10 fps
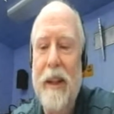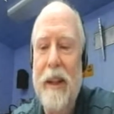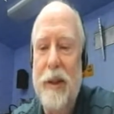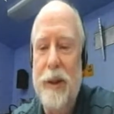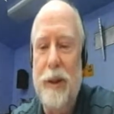
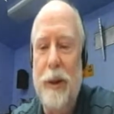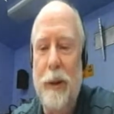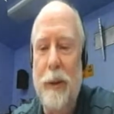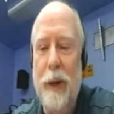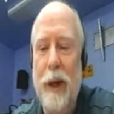So
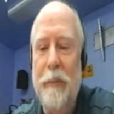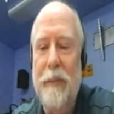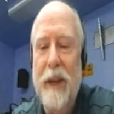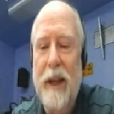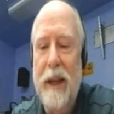um,
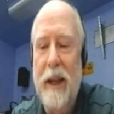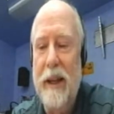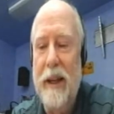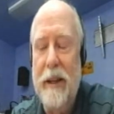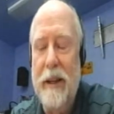yeah,
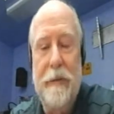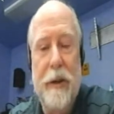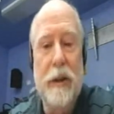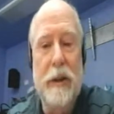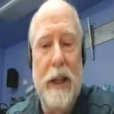the
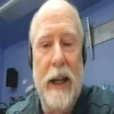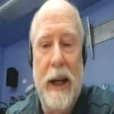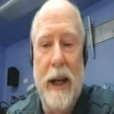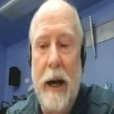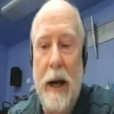official daylight
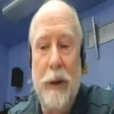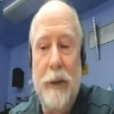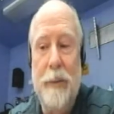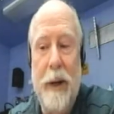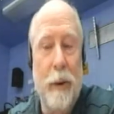hours
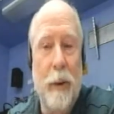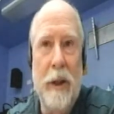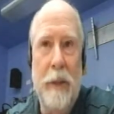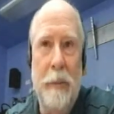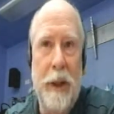might only
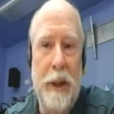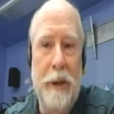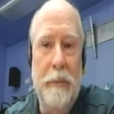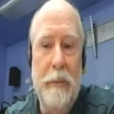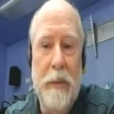be
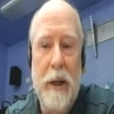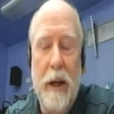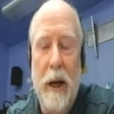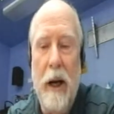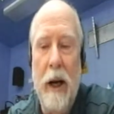
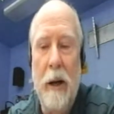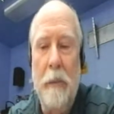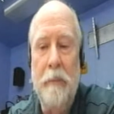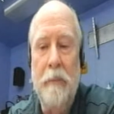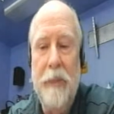
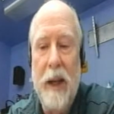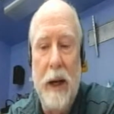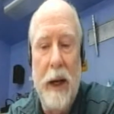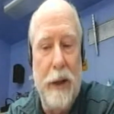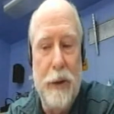um,
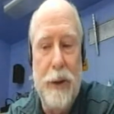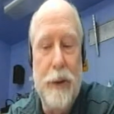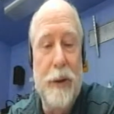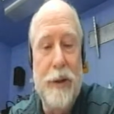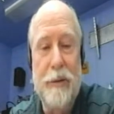like two to
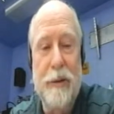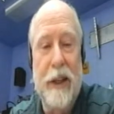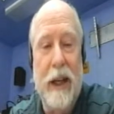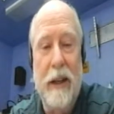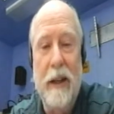three
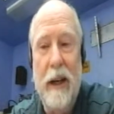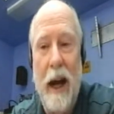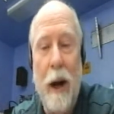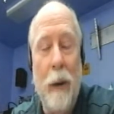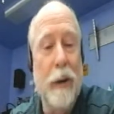
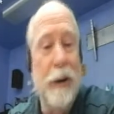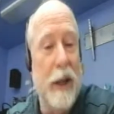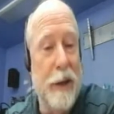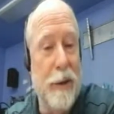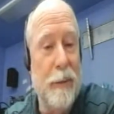hours at
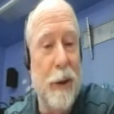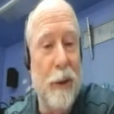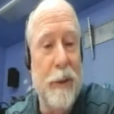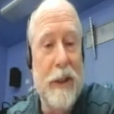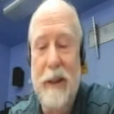the
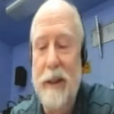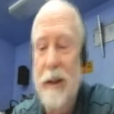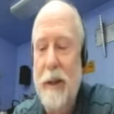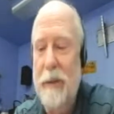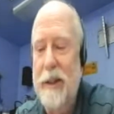moment, yeah.
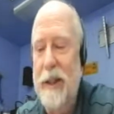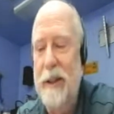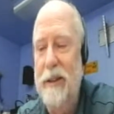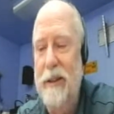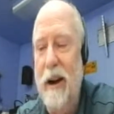but they
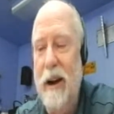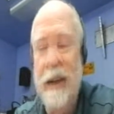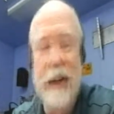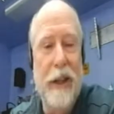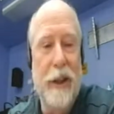are
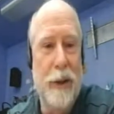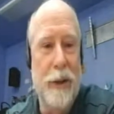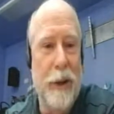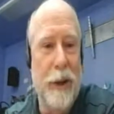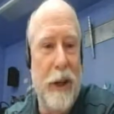getting
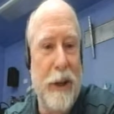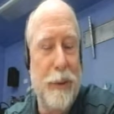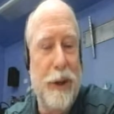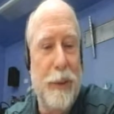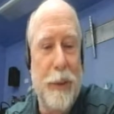shorter as we
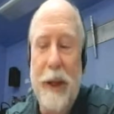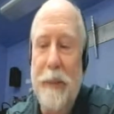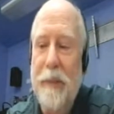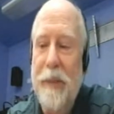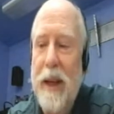speak.
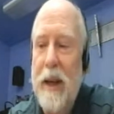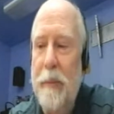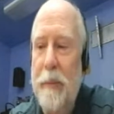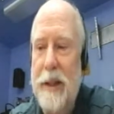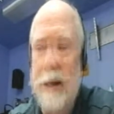
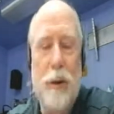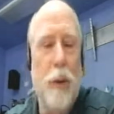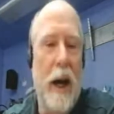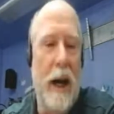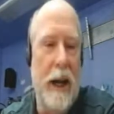But the
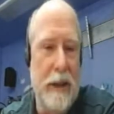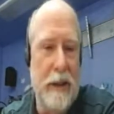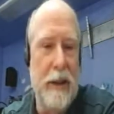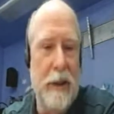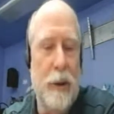twilight is,
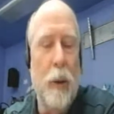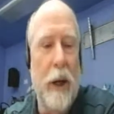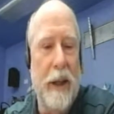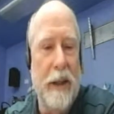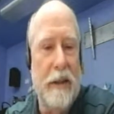is quite
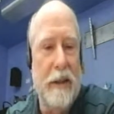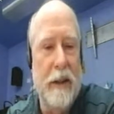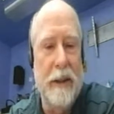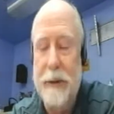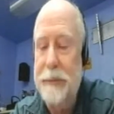
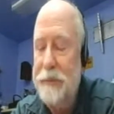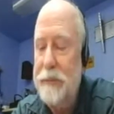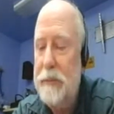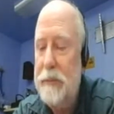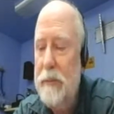extended. Yeah.
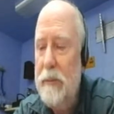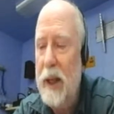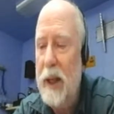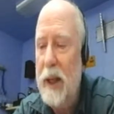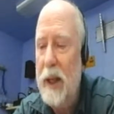
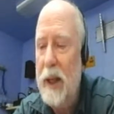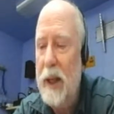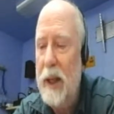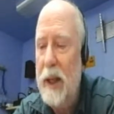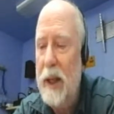And
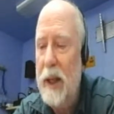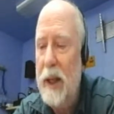um,